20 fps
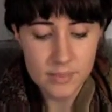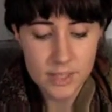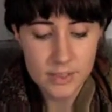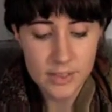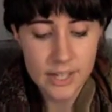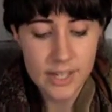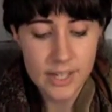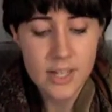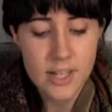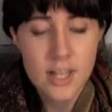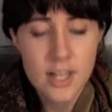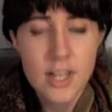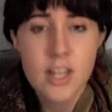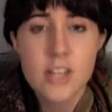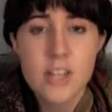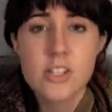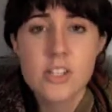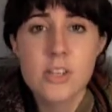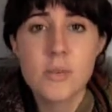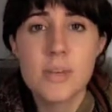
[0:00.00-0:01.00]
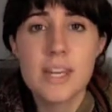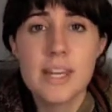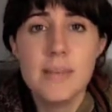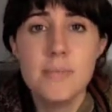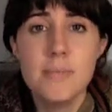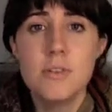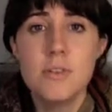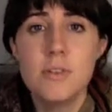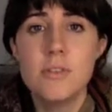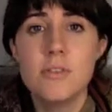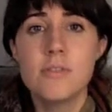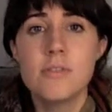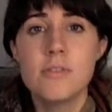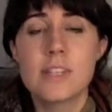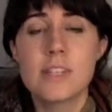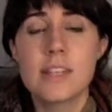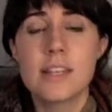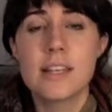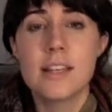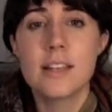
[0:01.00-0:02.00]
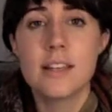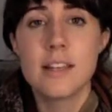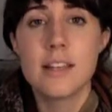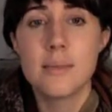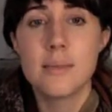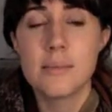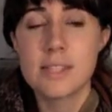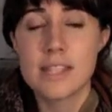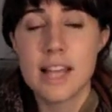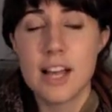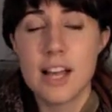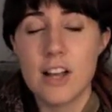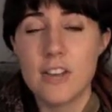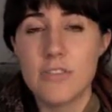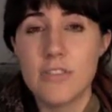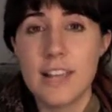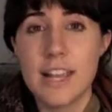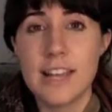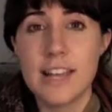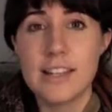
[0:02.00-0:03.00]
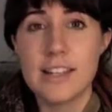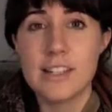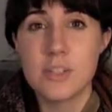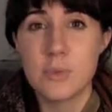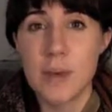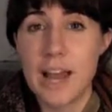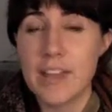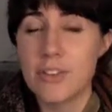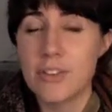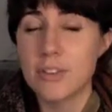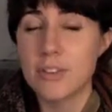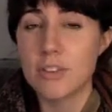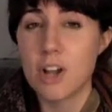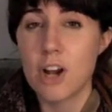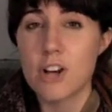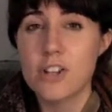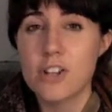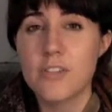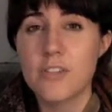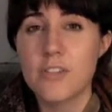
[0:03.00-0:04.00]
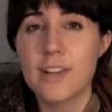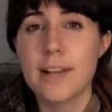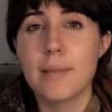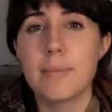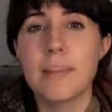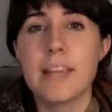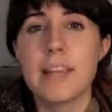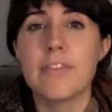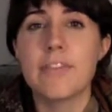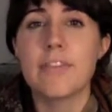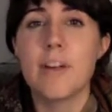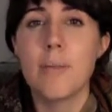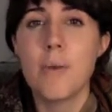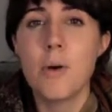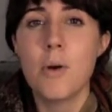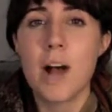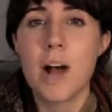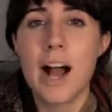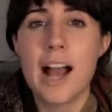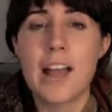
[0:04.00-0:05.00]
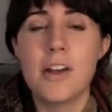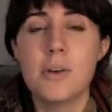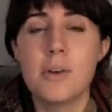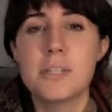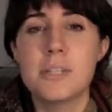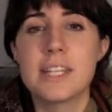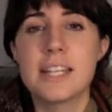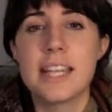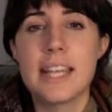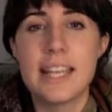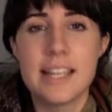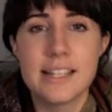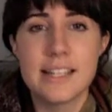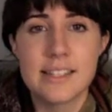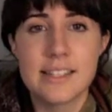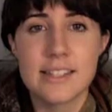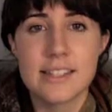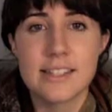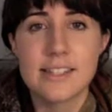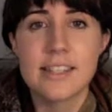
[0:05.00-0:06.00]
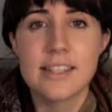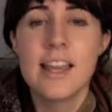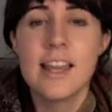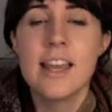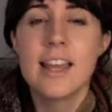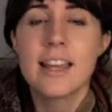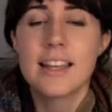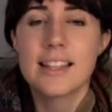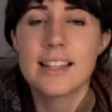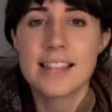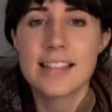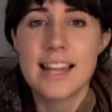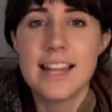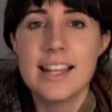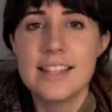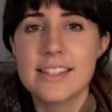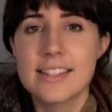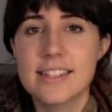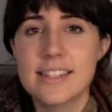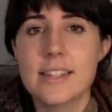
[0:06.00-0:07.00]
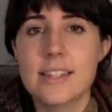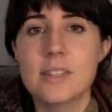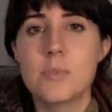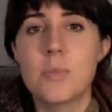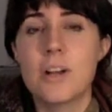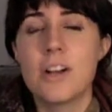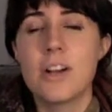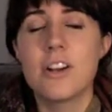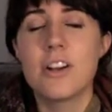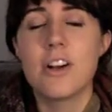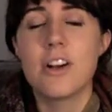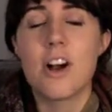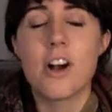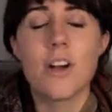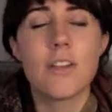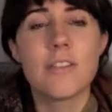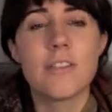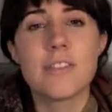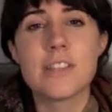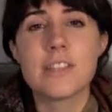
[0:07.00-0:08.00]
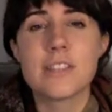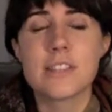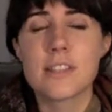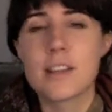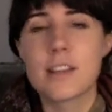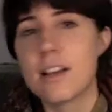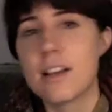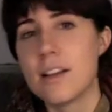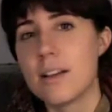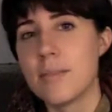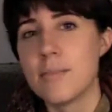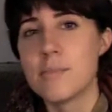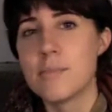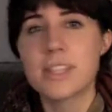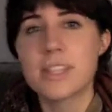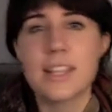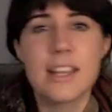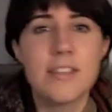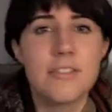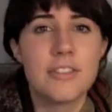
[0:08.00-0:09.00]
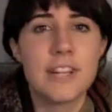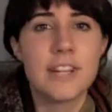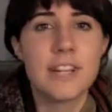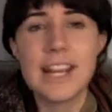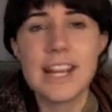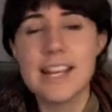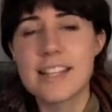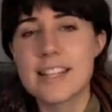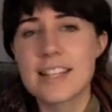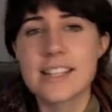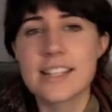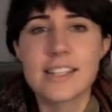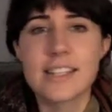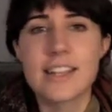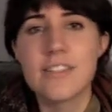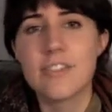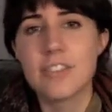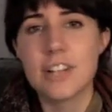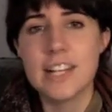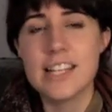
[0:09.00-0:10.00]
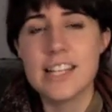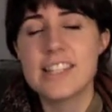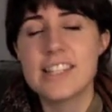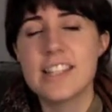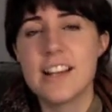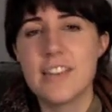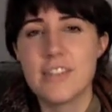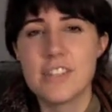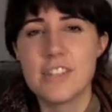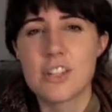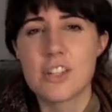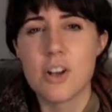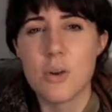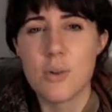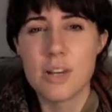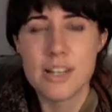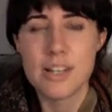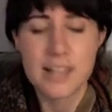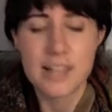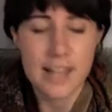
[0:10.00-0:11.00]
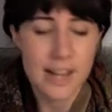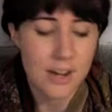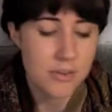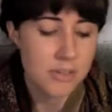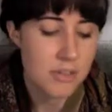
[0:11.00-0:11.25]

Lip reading: Okay, so he moves himself and his rather large family from Ohio to Kansas, because Kansas is where all this slavery, anti-slavery stuff is going down.